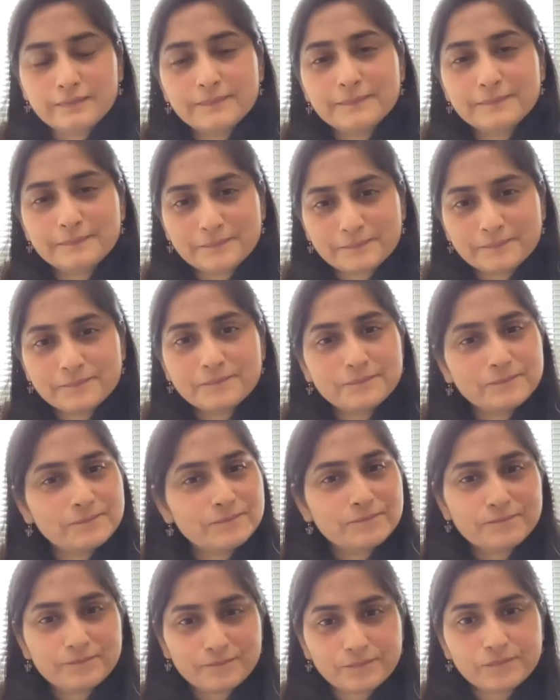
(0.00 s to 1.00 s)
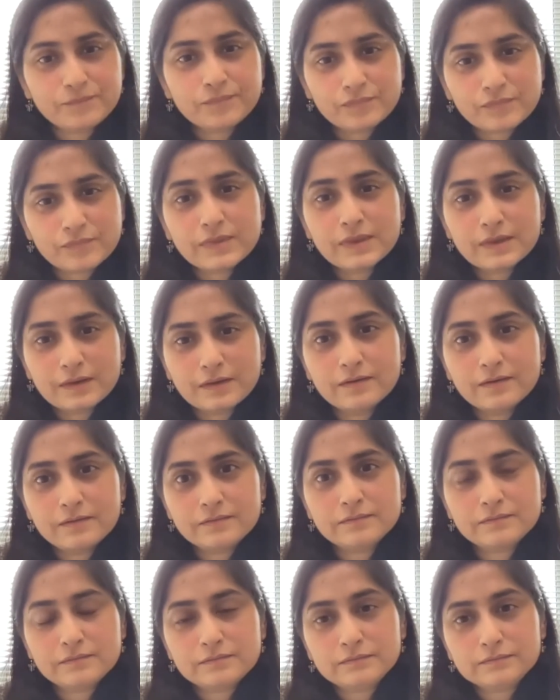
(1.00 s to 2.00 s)
So this was a mistake. So then
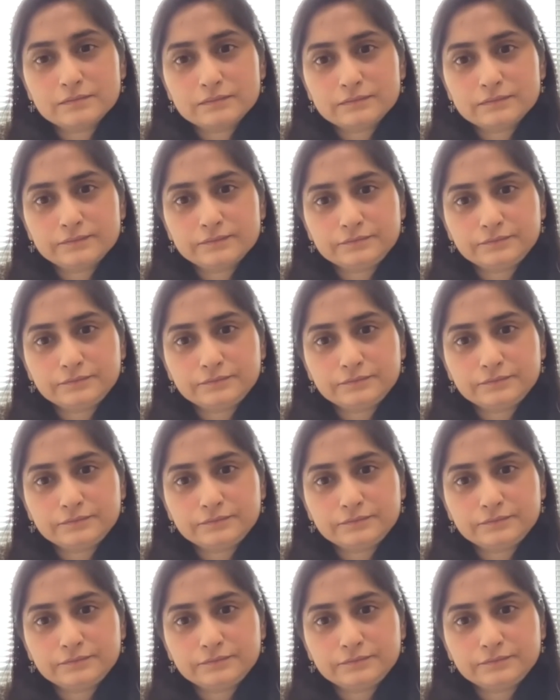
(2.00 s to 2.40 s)
after I got